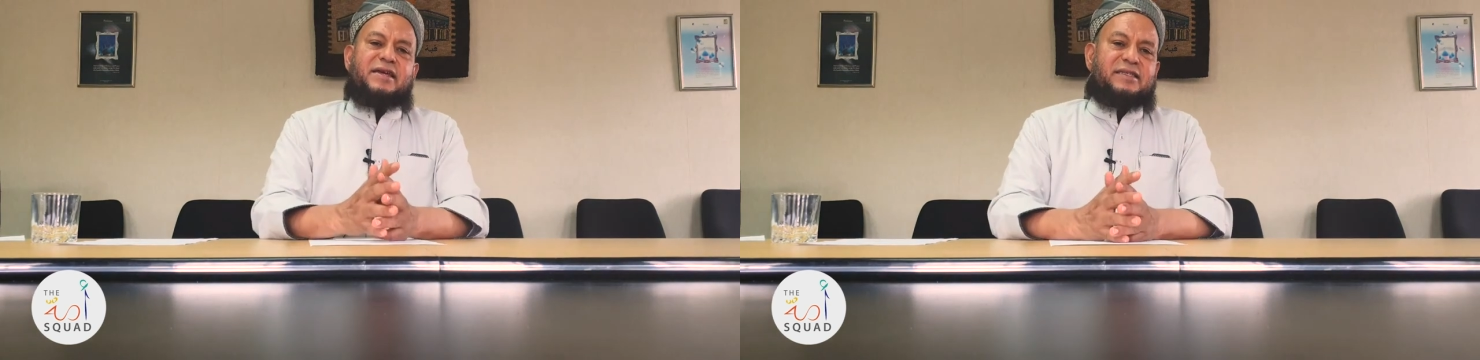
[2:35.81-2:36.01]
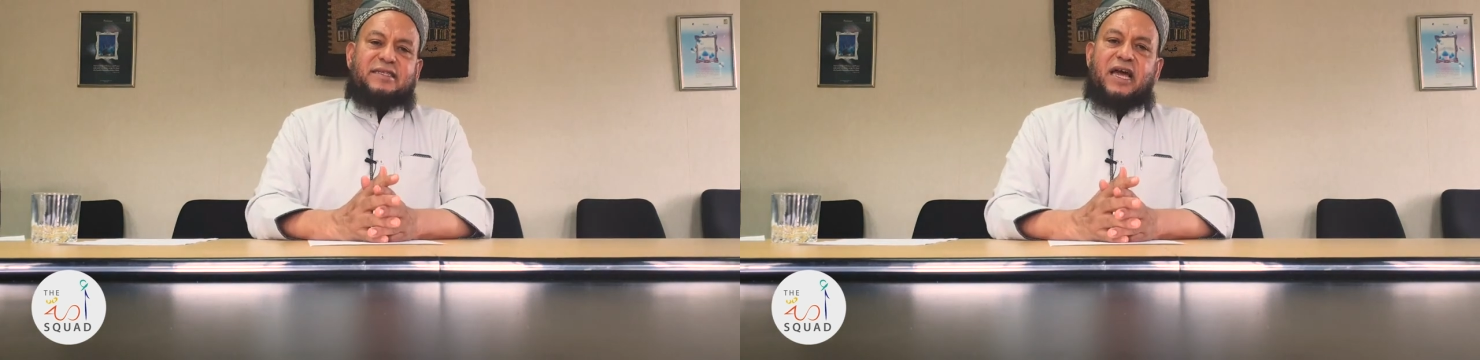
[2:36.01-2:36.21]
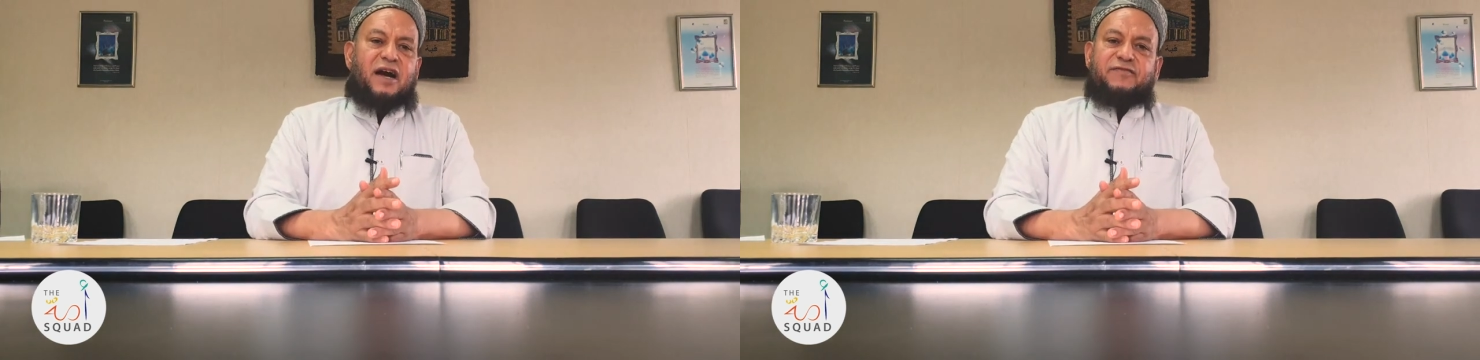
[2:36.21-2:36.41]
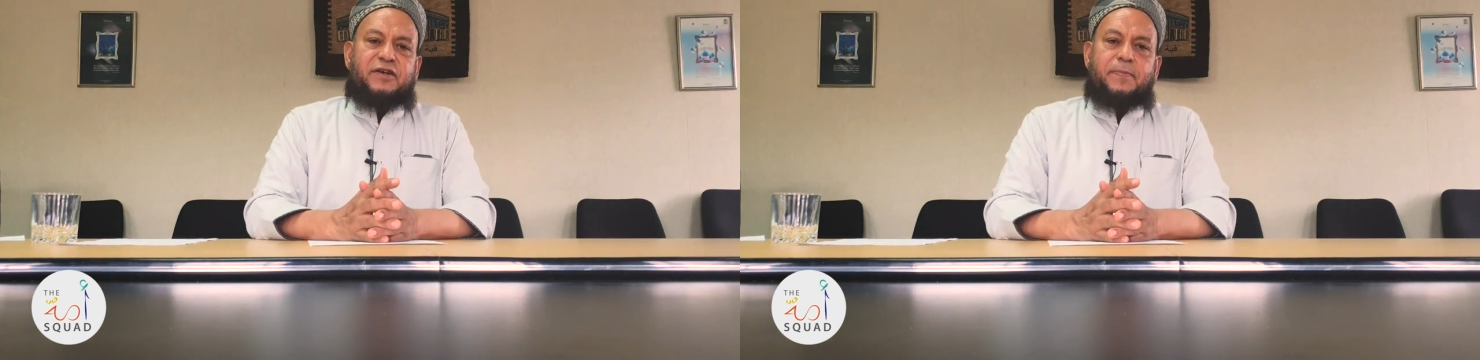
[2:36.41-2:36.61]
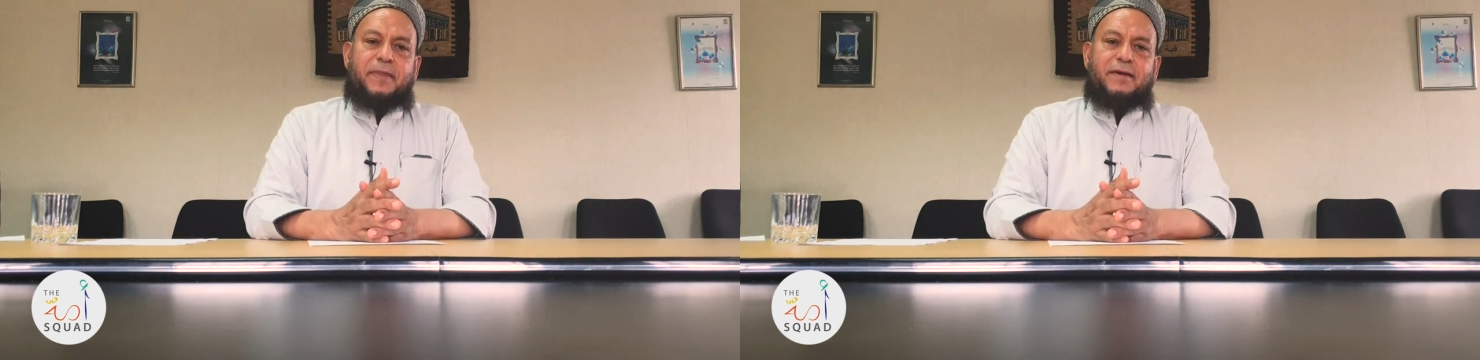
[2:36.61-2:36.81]
years
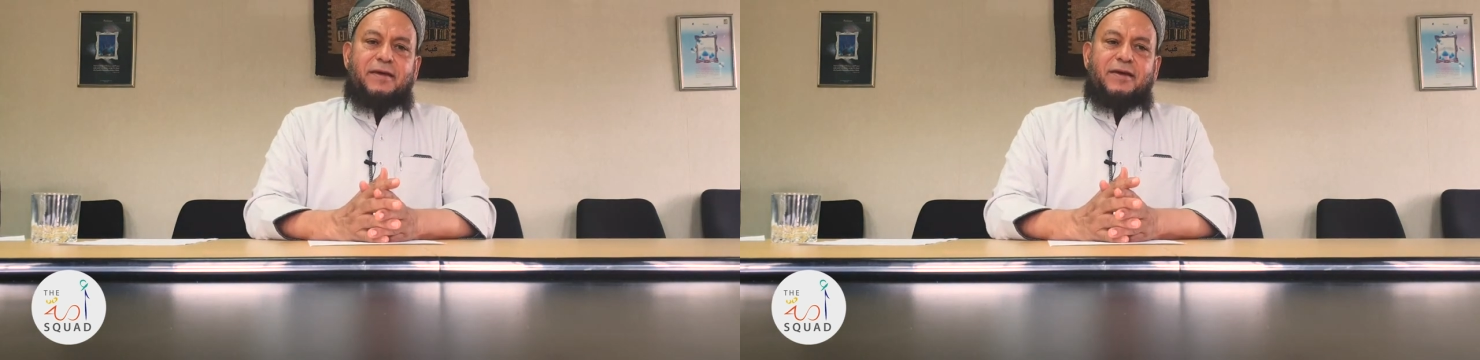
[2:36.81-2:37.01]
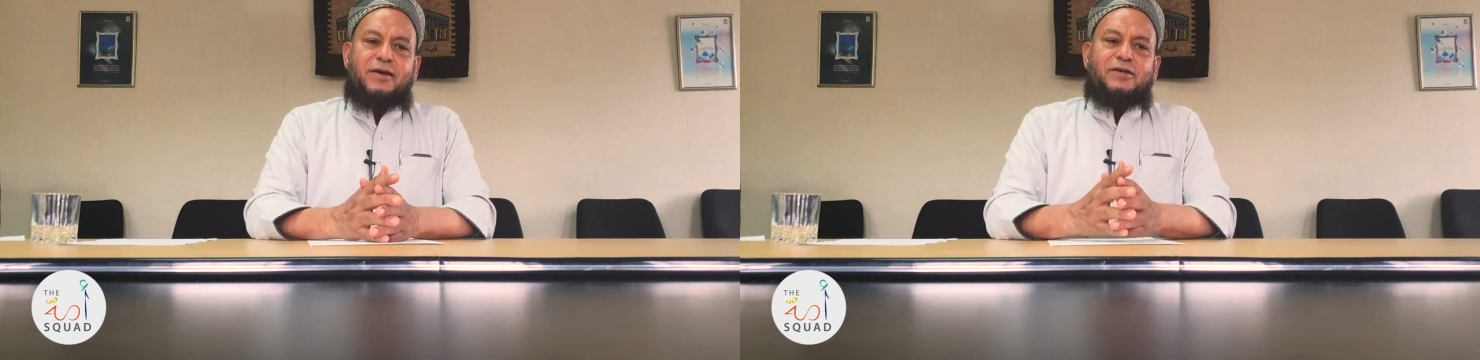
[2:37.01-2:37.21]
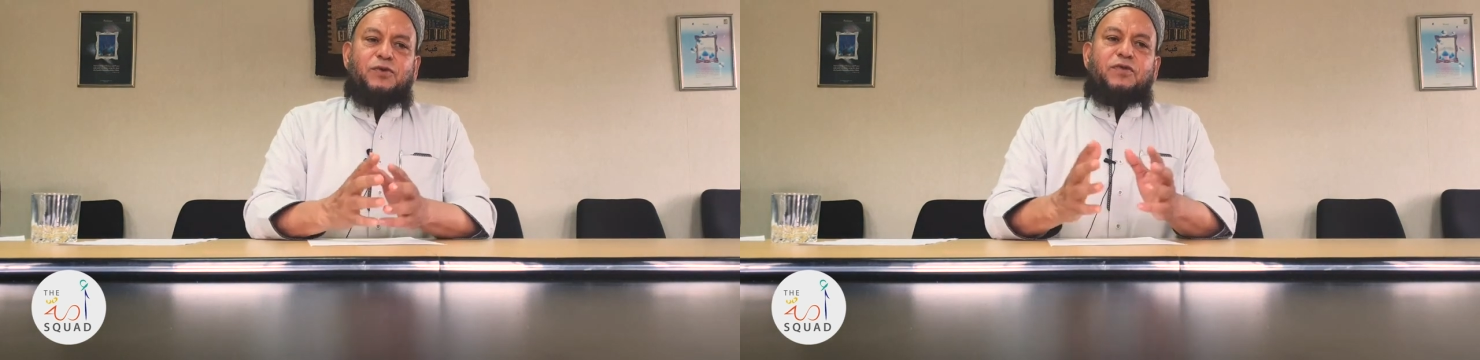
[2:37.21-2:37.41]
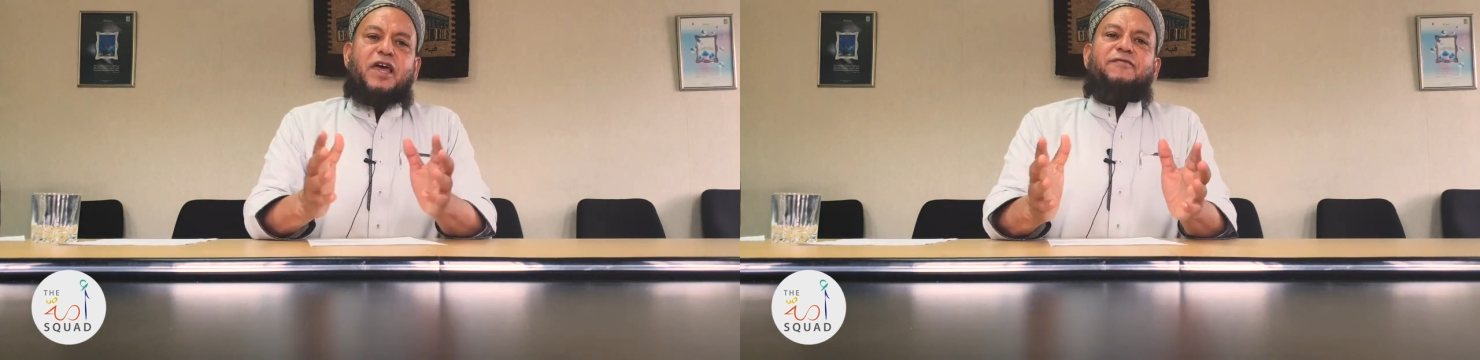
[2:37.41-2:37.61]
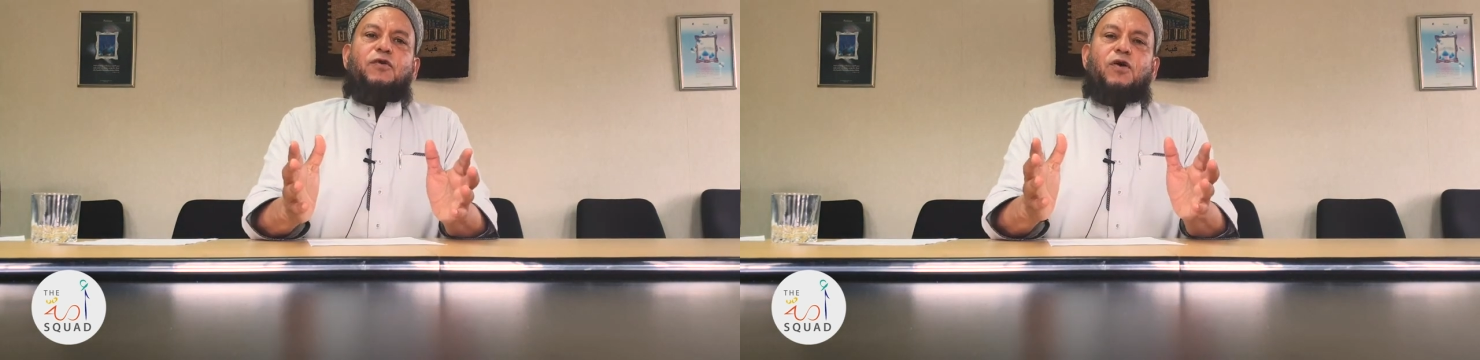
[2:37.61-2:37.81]
thereafter. So
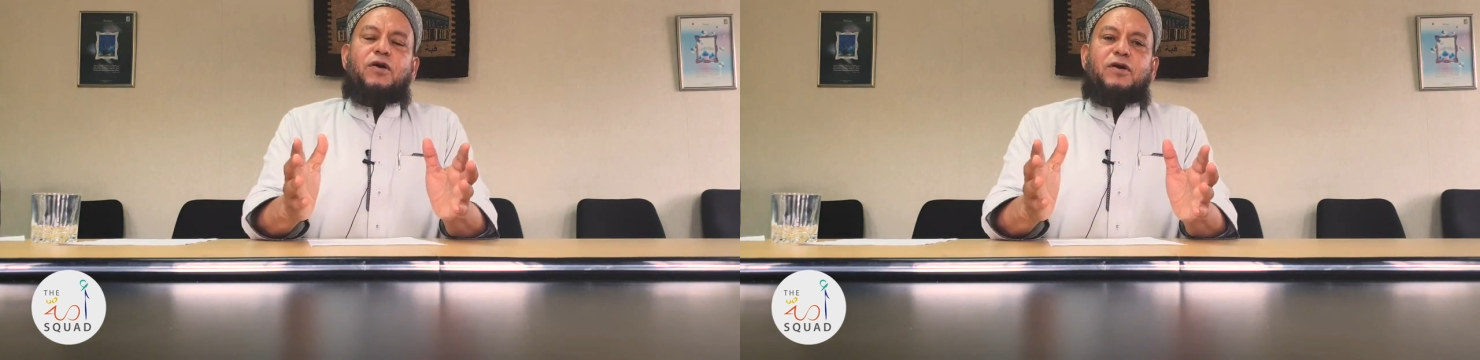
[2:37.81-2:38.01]
therefore,